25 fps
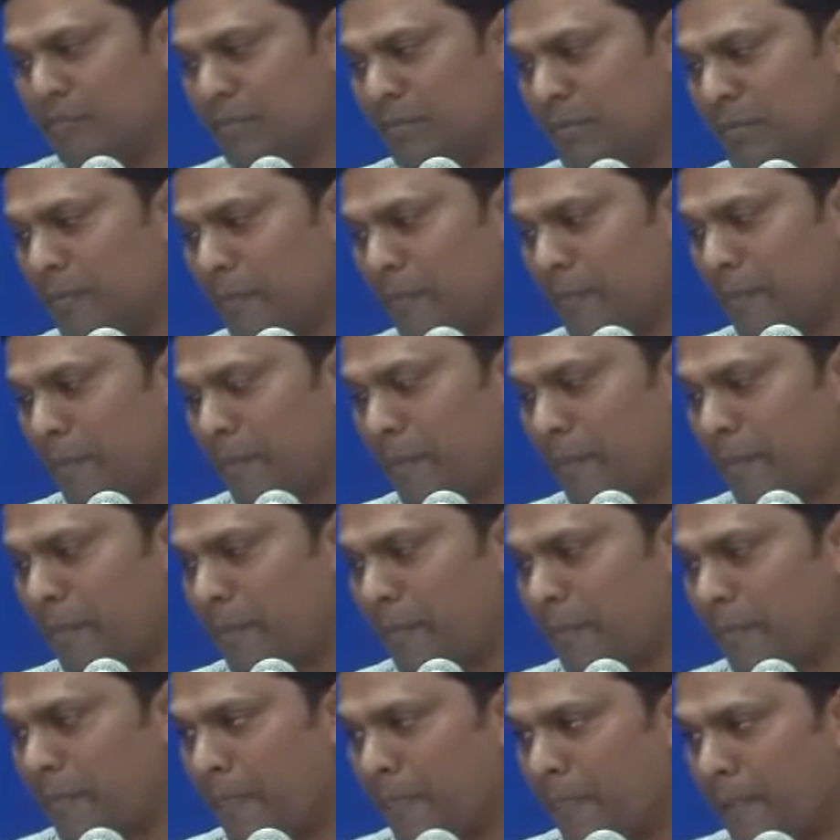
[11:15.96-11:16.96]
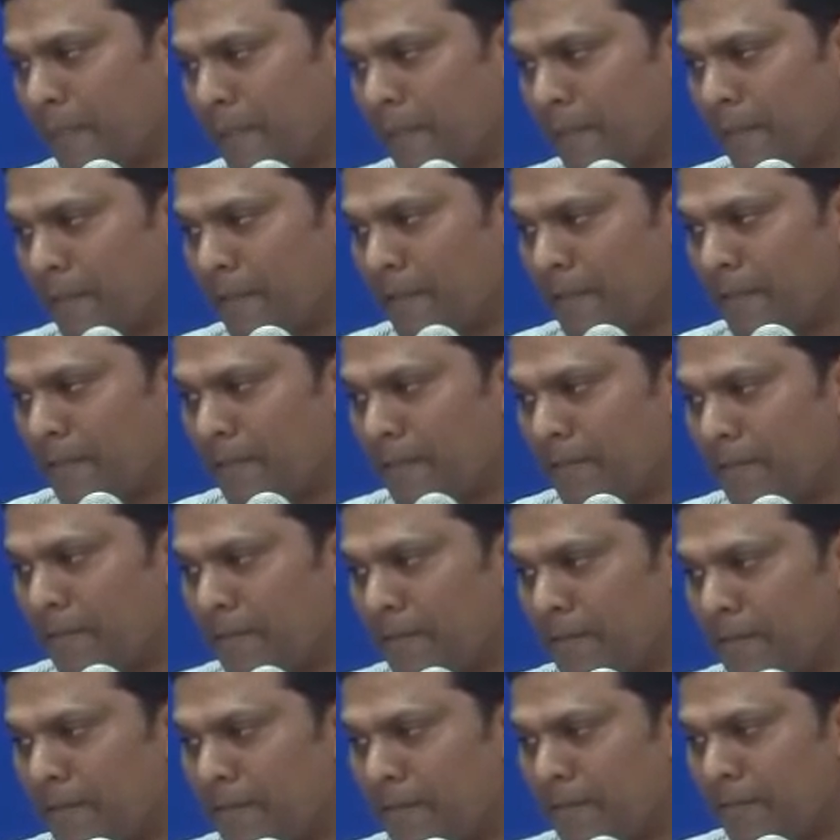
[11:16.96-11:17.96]

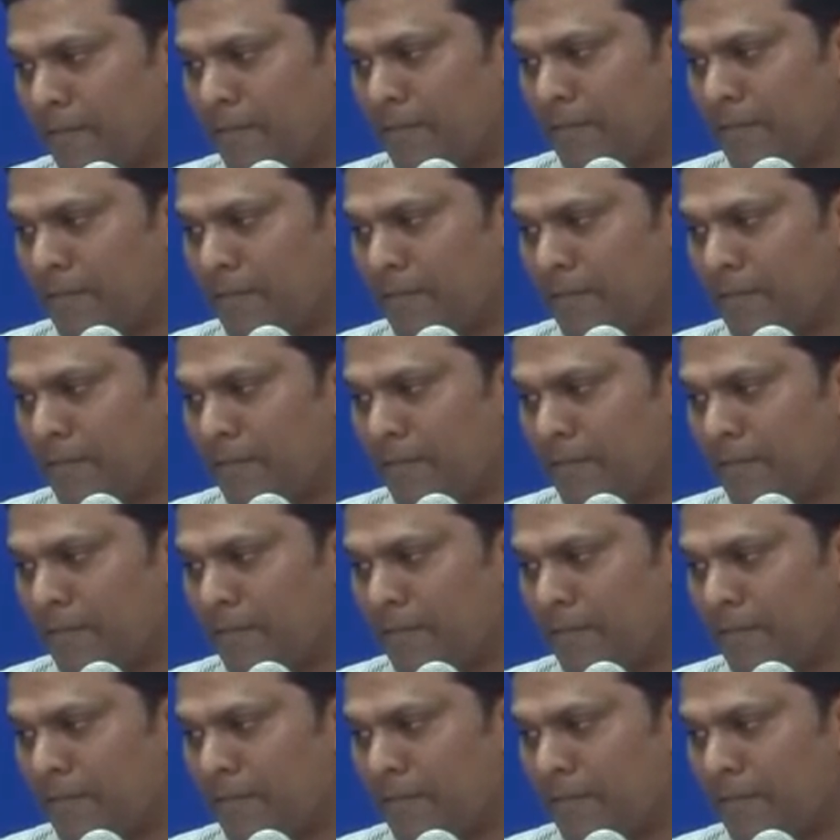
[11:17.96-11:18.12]
This person isn't speaking.